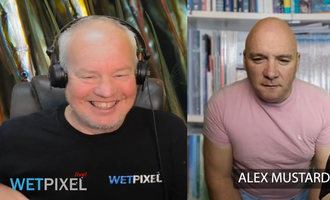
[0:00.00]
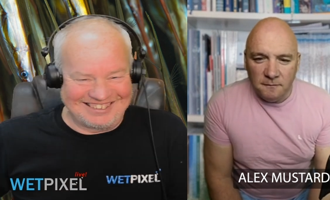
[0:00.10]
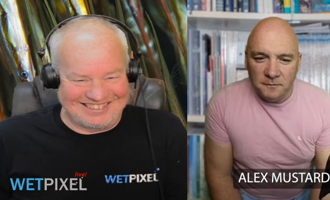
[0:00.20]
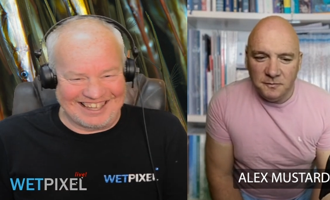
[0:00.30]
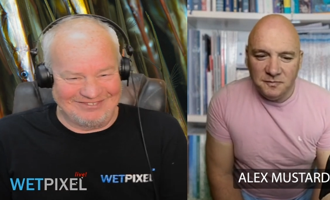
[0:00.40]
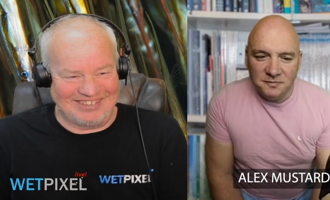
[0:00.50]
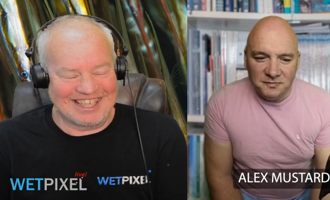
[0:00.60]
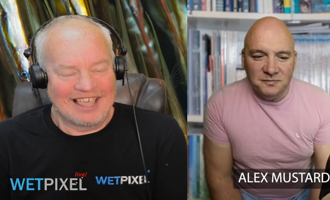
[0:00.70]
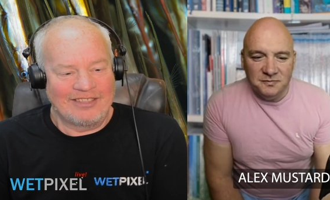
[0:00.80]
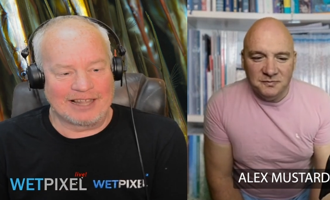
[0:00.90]
Speaker 1: That's that'll be
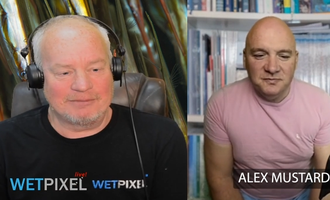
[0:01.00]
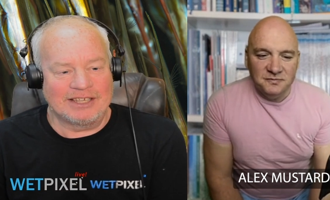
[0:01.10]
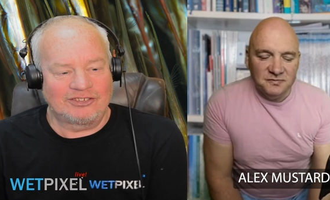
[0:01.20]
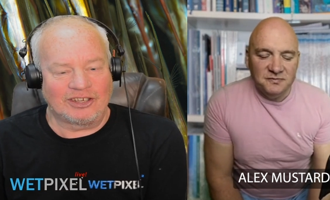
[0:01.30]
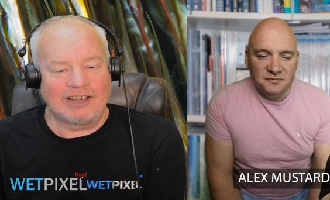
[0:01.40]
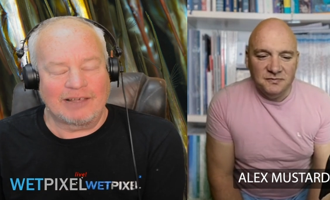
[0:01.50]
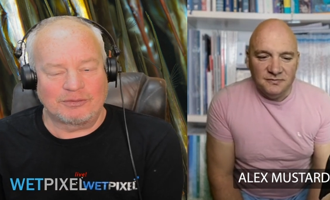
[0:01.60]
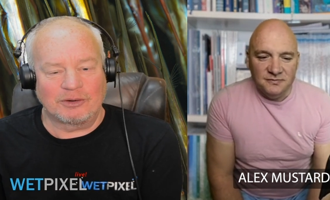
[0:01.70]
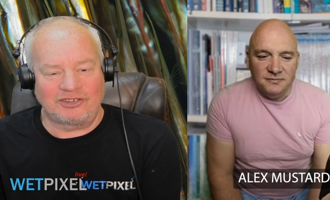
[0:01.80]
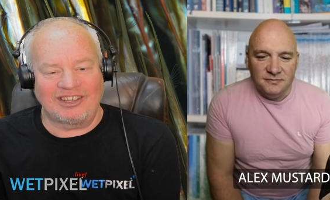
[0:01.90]
mm. that'll be. So you'll have
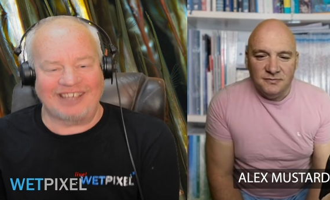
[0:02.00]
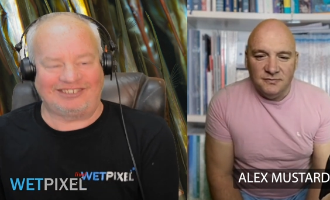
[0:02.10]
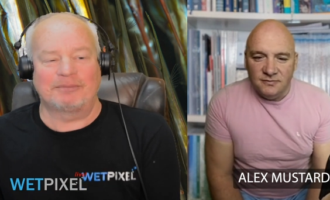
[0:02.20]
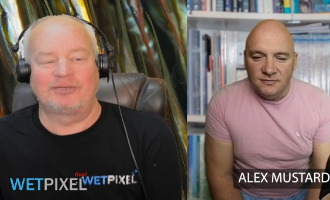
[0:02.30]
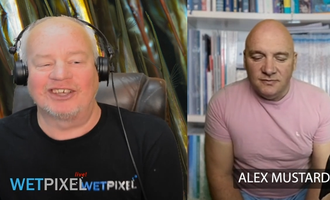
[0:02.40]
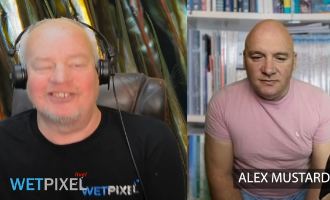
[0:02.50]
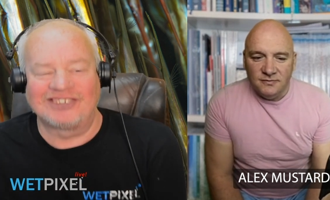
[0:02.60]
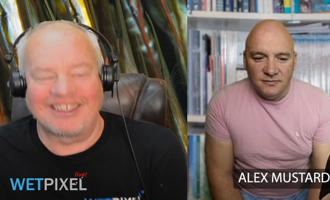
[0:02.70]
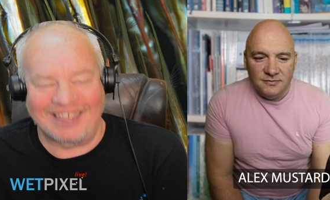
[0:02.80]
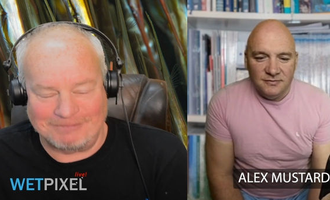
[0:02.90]
to watch the next episode
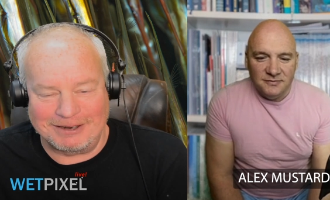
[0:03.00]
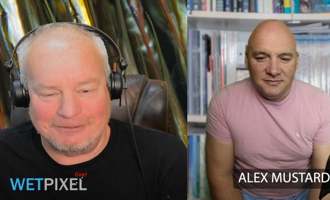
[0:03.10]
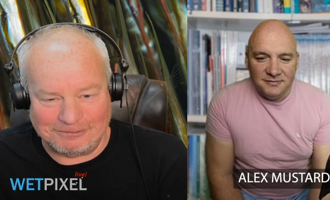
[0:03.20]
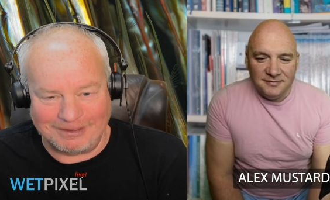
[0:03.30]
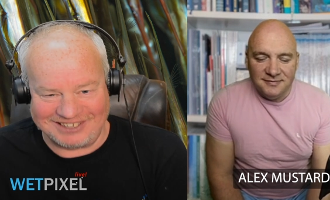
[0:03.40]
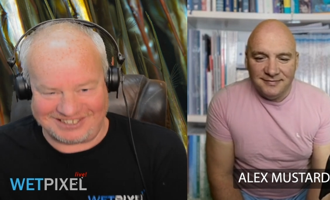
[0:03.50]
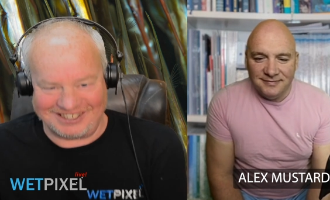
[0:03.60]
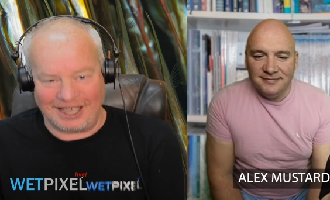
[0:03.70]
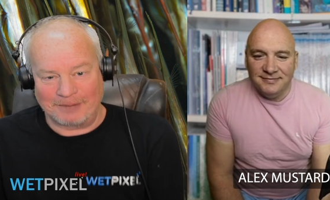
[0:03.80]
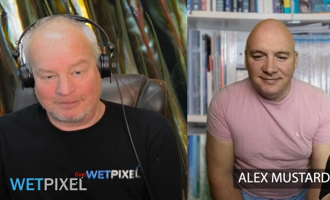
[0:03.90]
to get that bit of information.
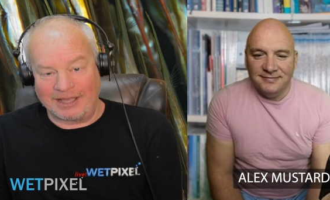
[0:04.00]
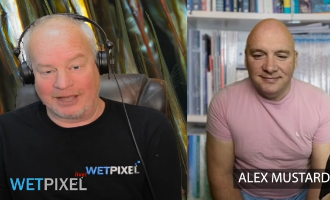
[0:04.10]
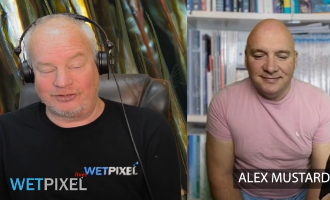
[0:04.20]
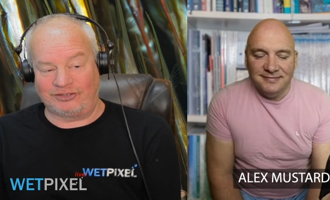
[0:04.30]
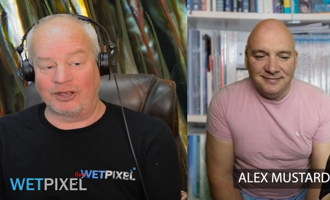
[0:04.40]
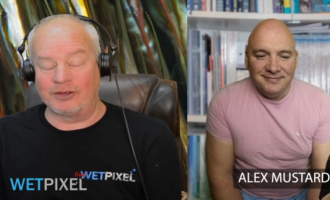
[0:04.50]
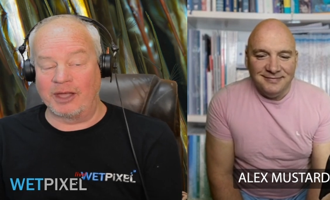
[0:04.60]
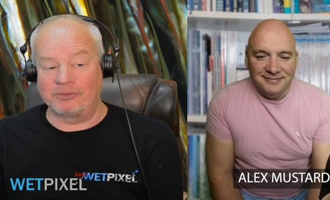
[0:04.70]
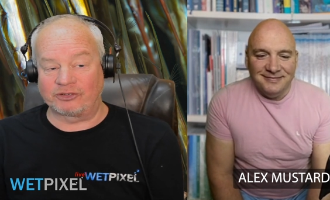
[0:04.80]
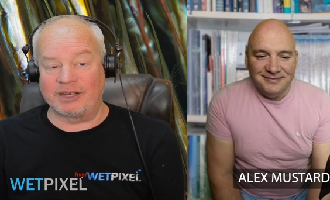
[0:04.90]
Yeah, yeah. So
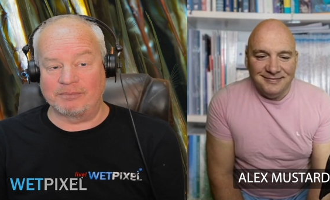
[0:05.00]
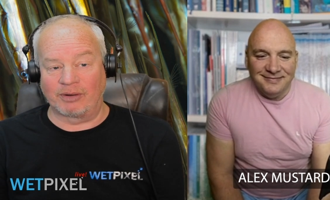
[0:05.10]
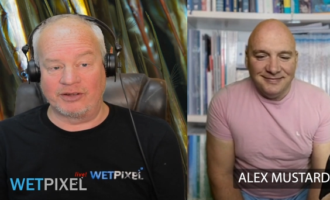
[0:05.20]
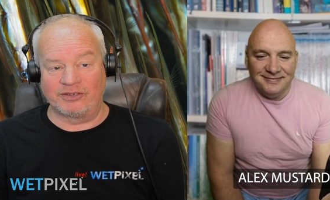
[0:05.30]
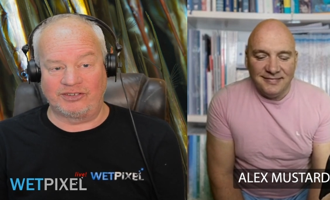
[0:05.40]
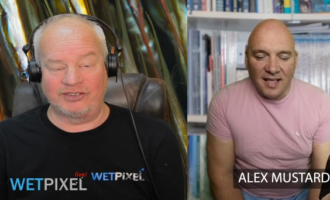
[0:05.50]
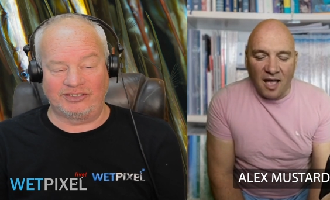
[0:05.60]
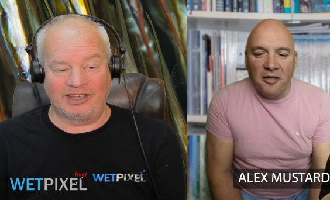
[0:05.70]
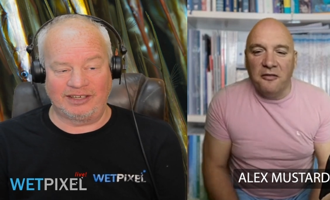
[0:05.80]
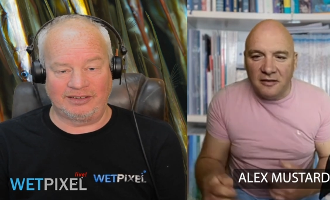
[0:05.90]
um, screen brightness is.
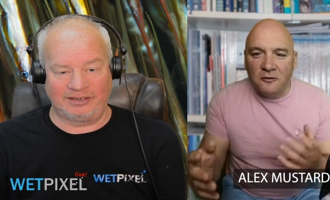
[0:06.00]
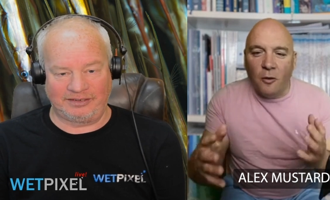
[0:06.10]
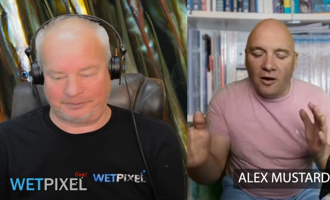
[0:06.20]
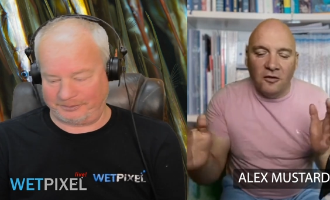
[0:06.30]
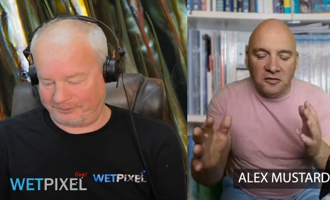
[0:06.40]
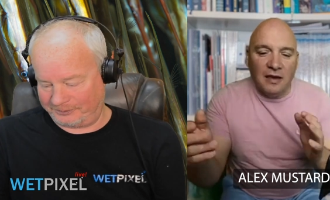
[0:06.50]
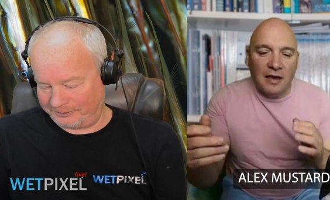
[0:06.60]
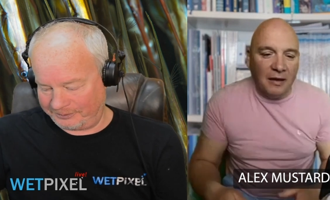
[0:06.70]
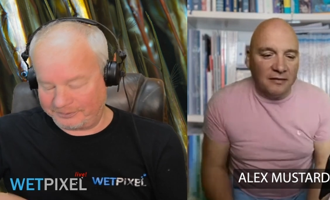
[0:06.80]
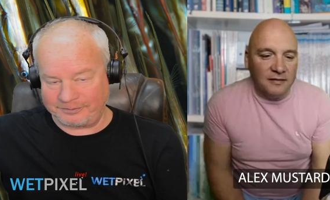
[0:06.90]
I,
Speaker 2: I, think there's quite a lot to say
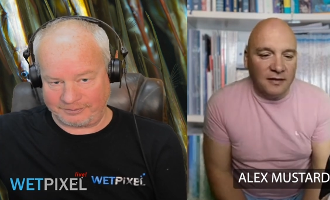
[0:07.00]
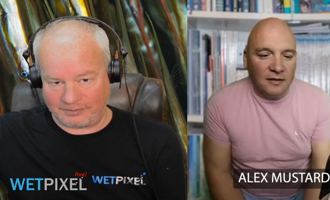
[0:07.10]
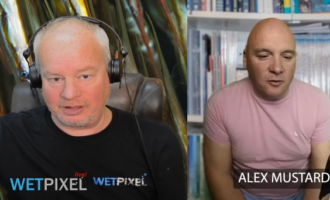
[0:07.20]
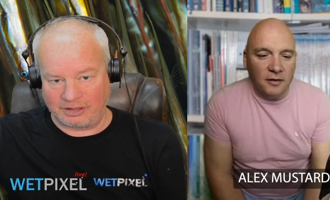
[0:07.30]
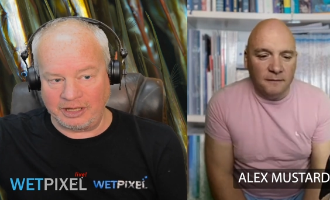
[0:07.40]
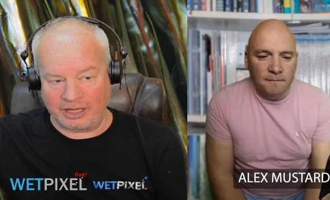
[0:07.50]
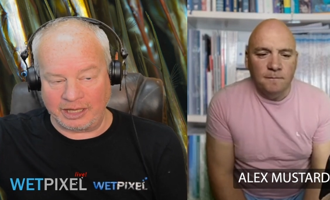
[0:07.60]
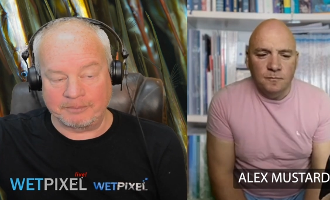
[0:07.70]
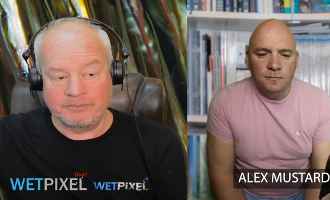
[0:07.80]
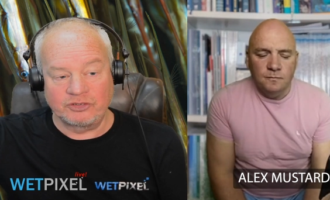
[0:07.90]
about it. That's why.
Speaker 1: Yeah,
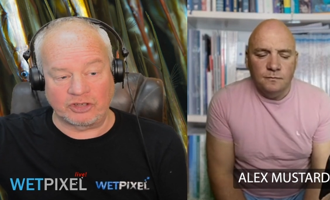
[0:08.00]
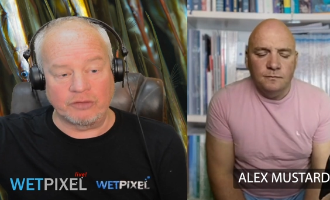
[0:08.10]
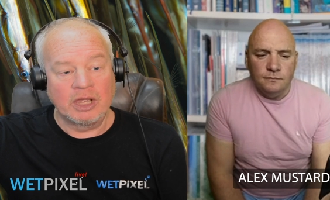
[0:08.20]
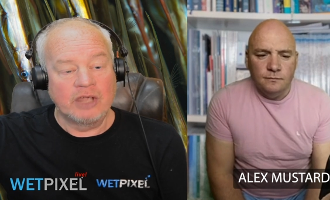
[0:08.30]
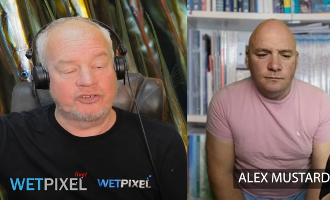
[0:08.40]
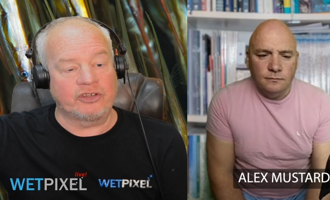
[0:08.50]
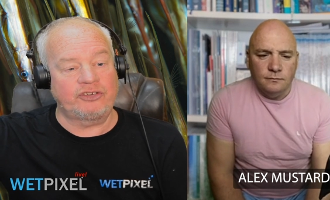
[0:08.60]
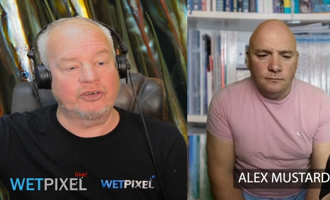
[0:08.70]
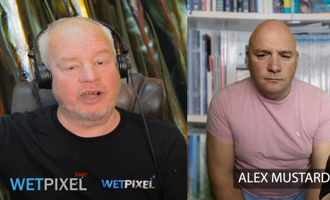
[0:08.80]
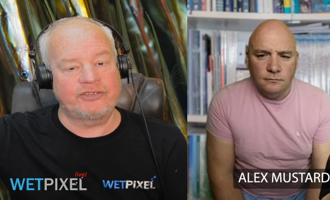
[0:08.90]
yeah. So so the
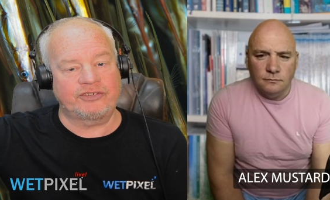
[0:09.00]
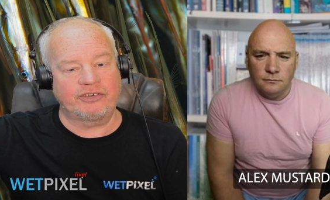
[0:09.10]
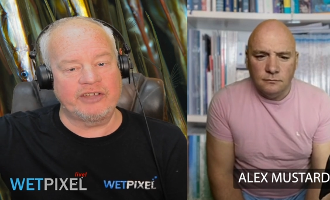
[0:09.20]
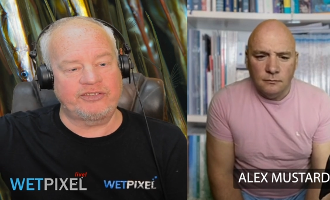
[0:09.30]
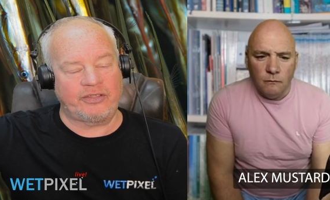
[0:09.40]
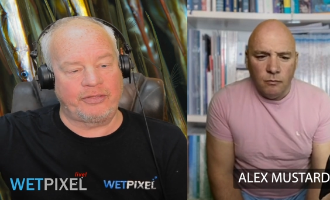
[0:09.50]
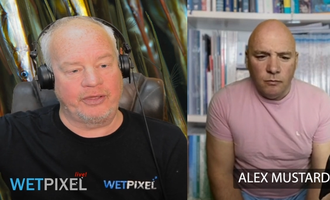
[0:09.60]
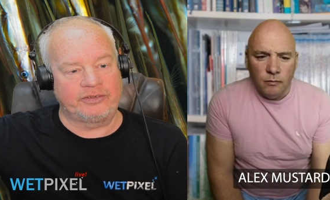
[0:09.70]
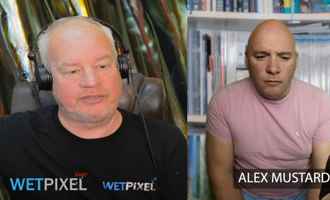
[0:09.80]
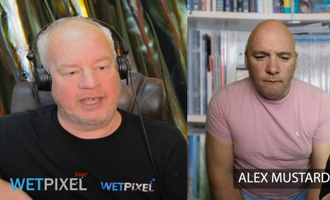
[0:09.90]
short answer is
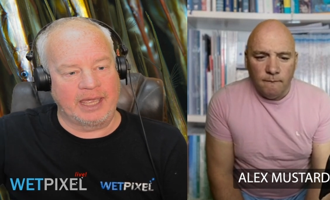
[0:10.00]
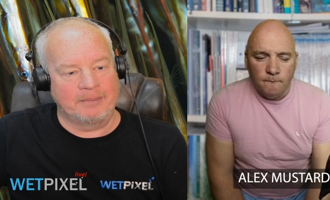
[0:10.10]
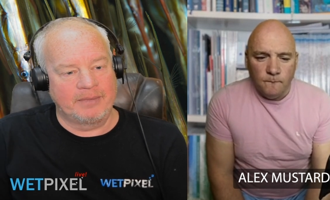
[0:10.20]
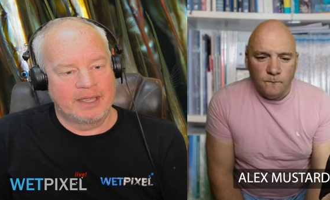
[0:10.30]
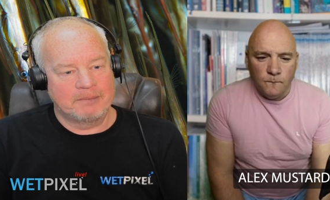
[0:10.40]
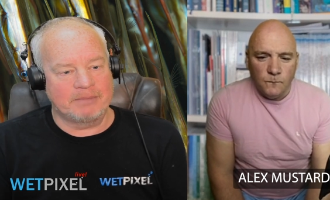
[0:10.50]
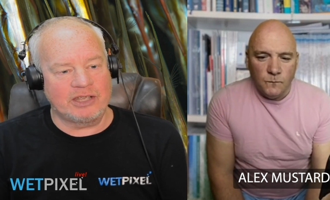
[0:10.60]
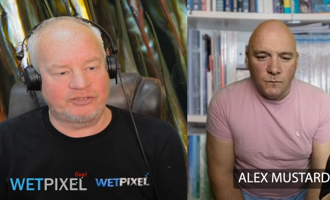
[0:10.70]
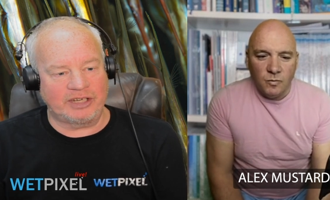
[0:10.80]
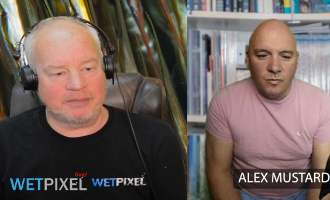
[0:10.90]
that um,
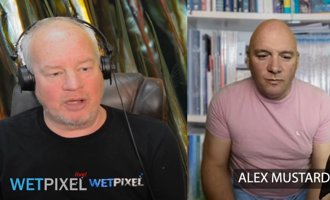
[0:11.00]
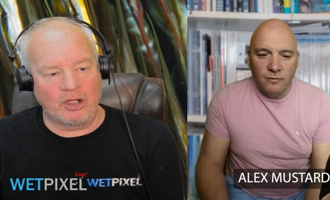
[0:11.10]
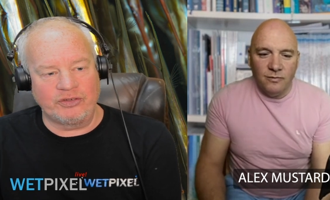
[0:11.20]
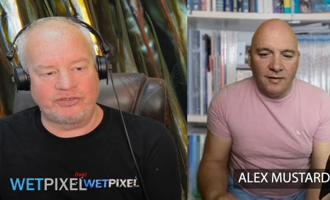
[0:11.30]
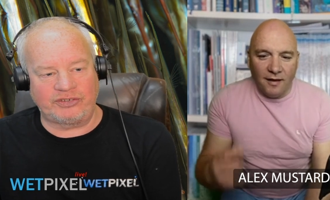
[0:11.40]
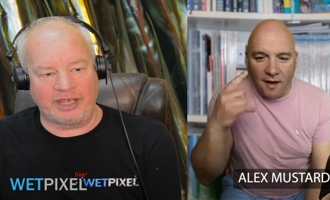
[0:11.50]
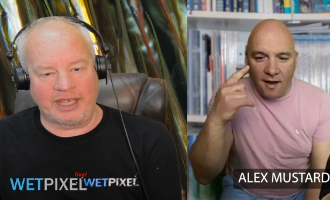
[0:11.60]
metering modes.